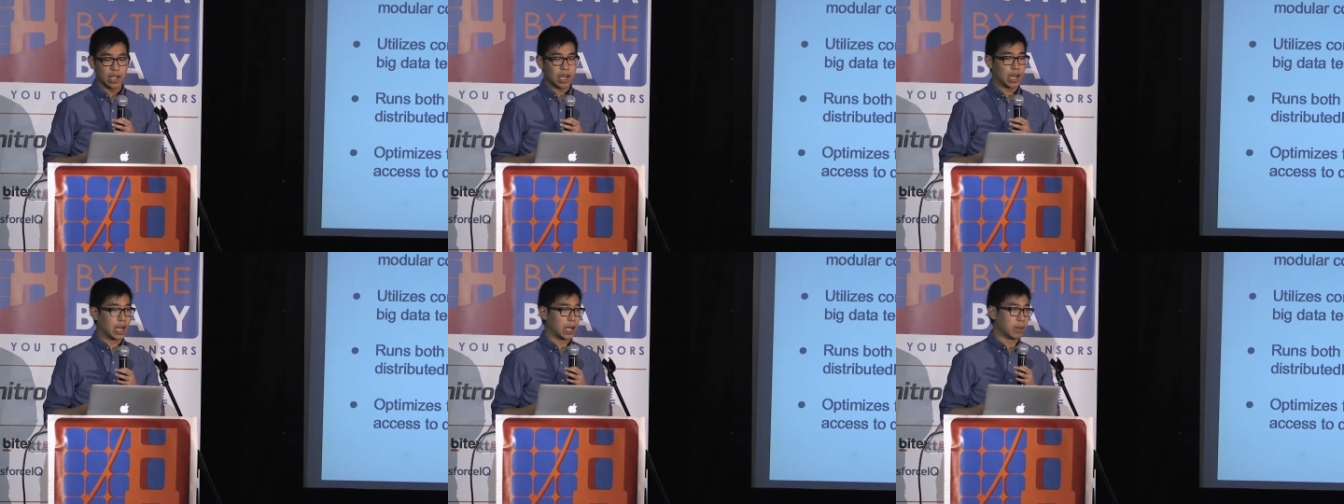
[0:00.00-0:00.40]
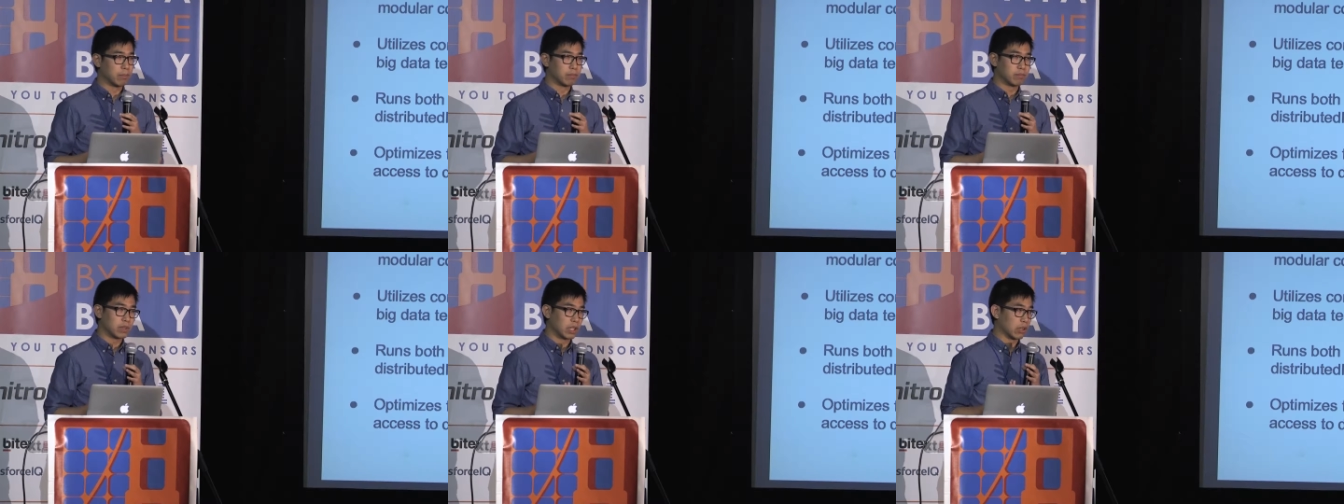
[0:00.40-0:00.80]

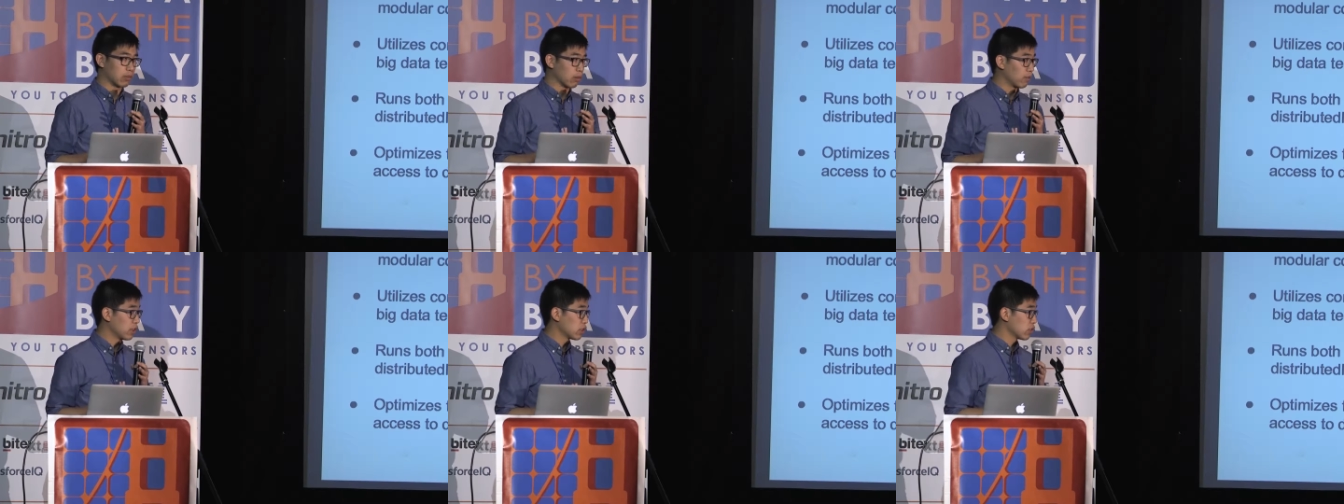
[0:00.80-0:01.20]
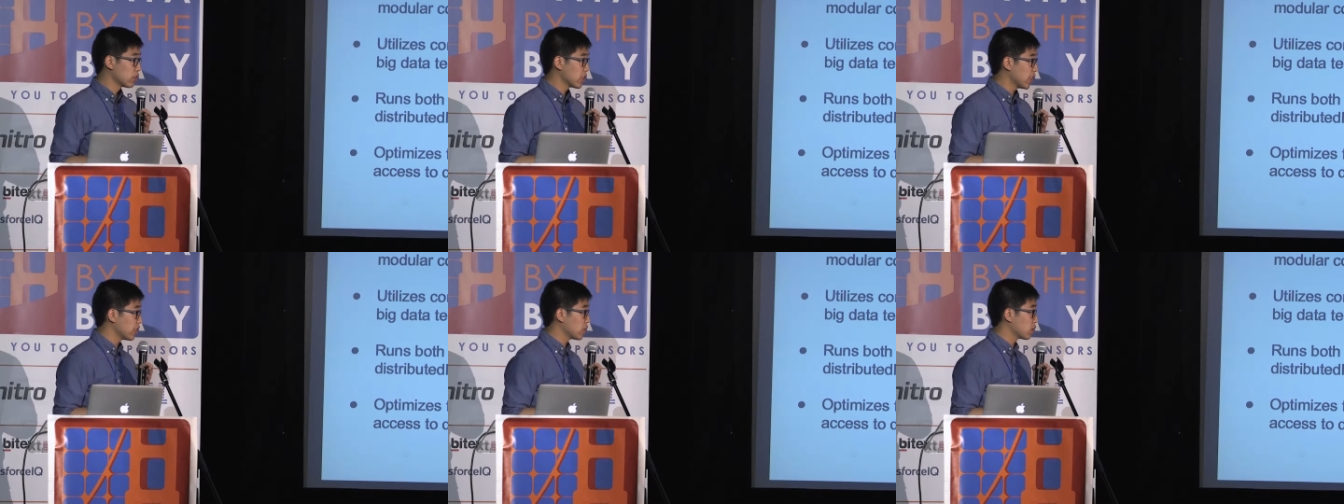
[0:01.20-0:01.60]
Um, you know, for
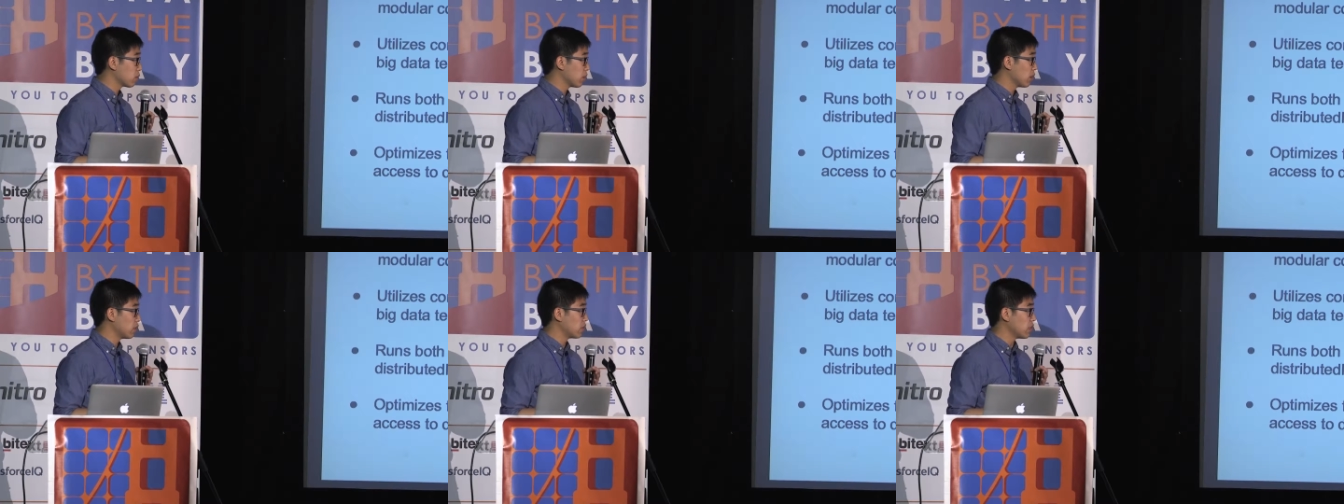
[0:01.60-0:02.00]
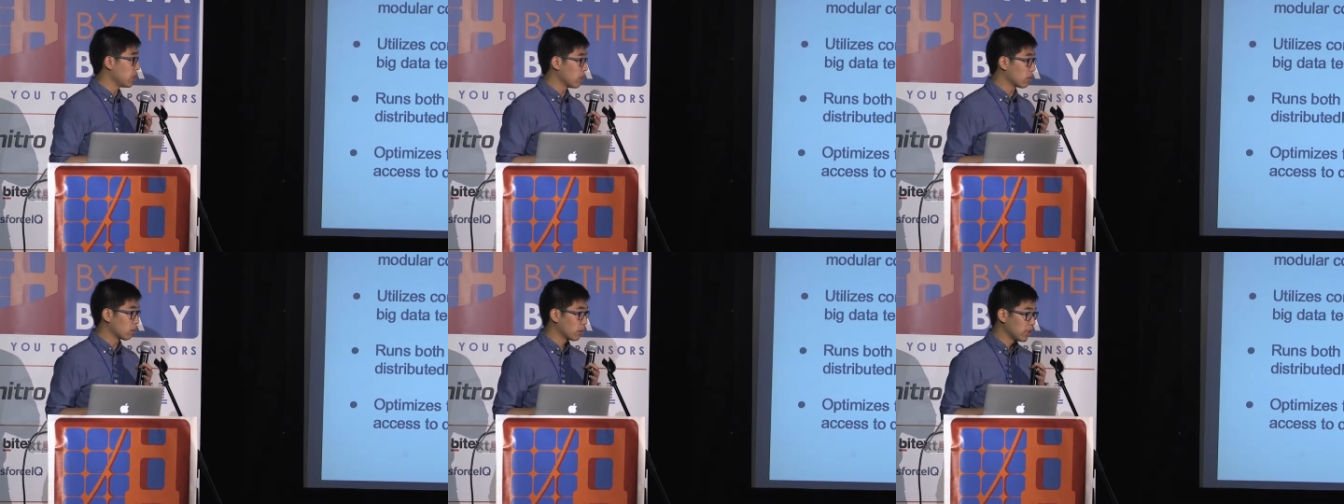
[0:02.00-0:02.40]
visualizations, we use
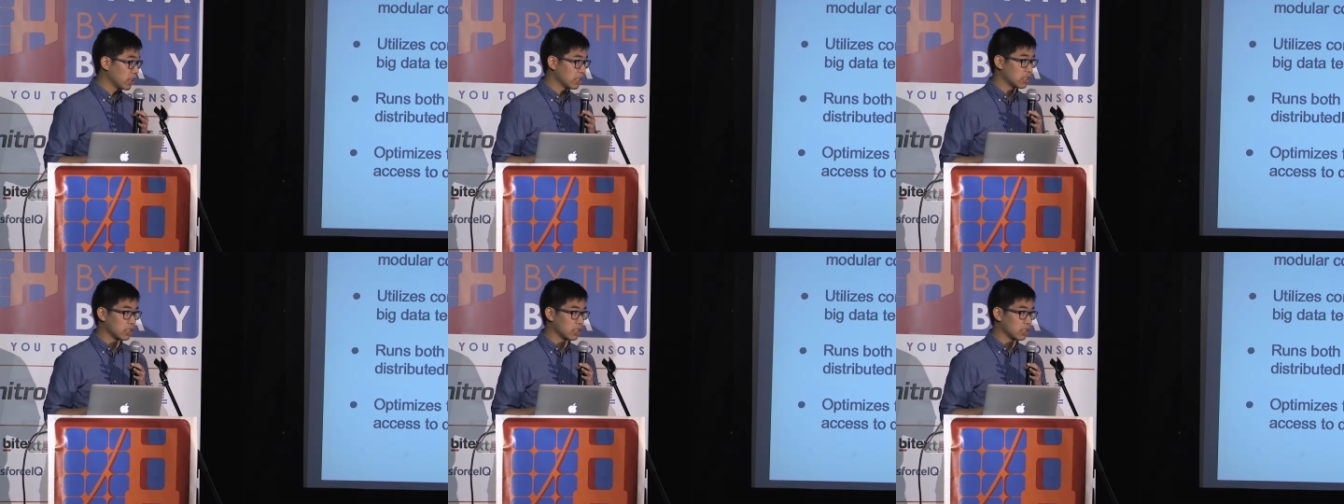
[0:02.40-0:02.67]
D3,